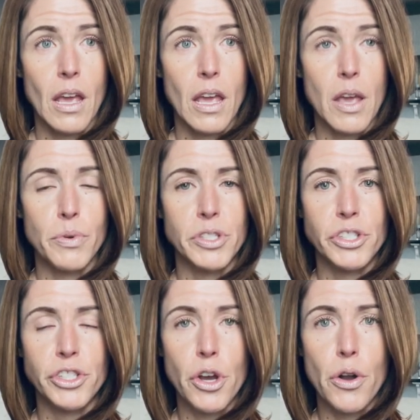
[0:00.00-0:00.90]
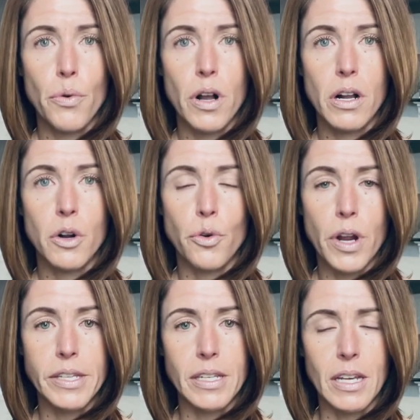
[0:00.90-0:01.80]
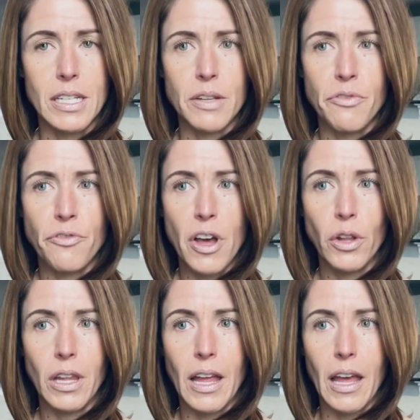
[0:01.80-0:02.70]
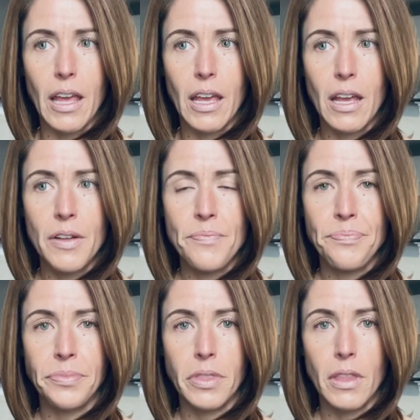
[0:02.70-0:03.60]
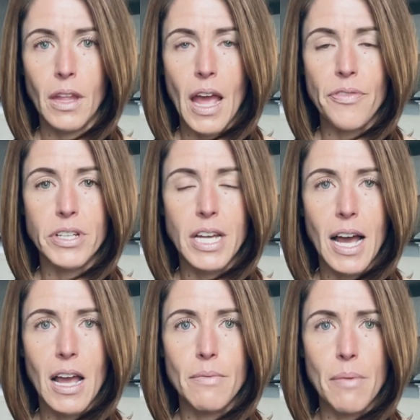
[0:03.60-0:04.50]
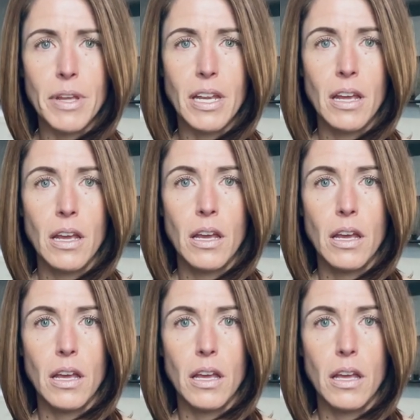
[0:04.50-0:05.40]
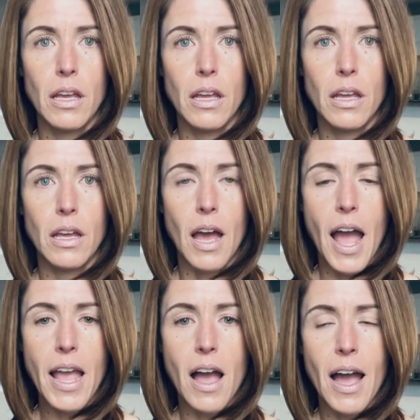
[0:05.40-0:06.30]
it was so crazy because it felt like, at the time, I mean, I